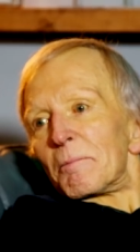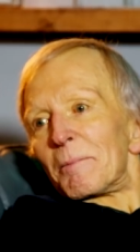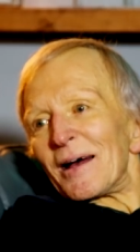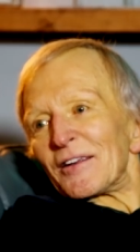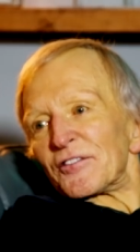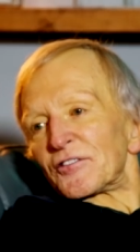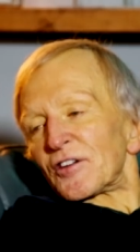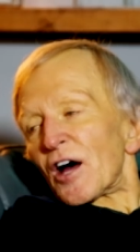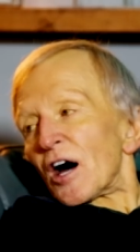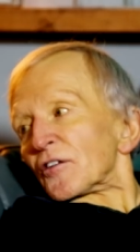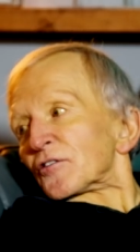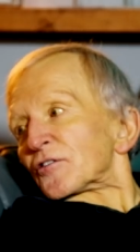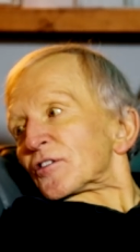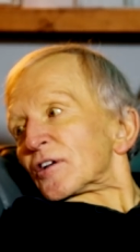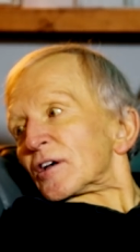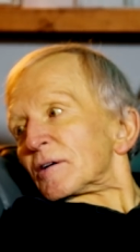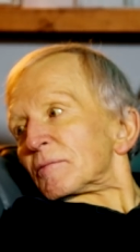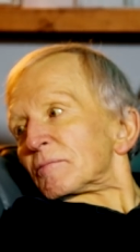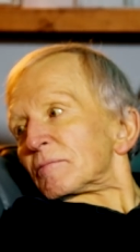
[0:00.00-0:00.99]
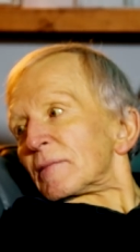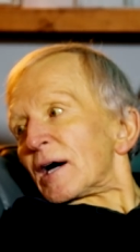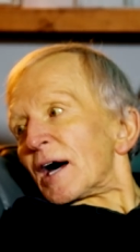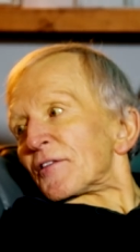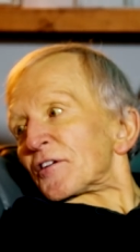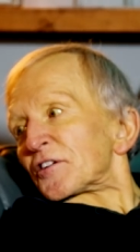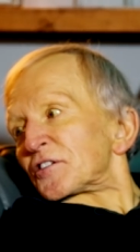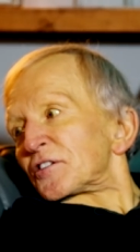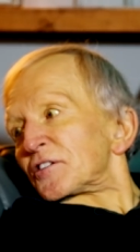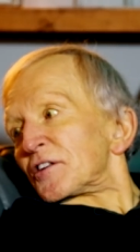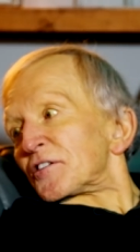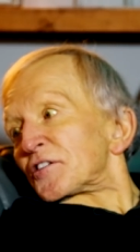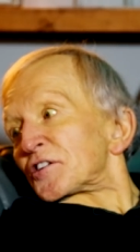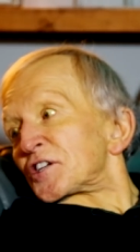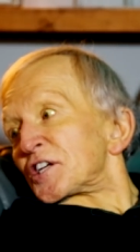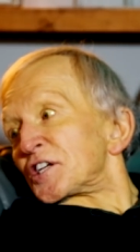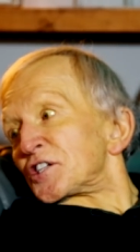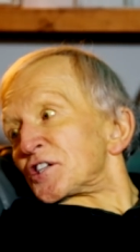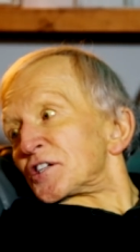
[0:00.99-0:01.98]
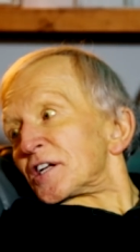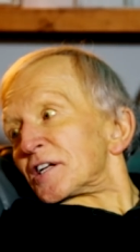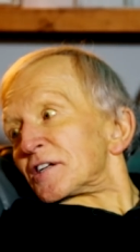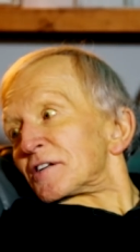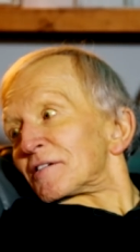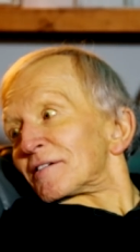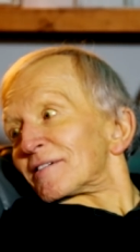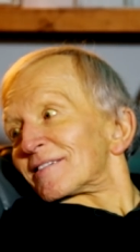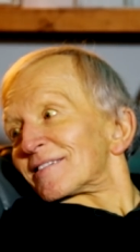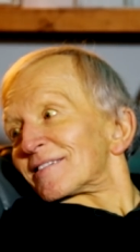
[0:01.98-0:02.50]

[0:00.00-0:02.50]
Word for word: best dancer, and the teacher did.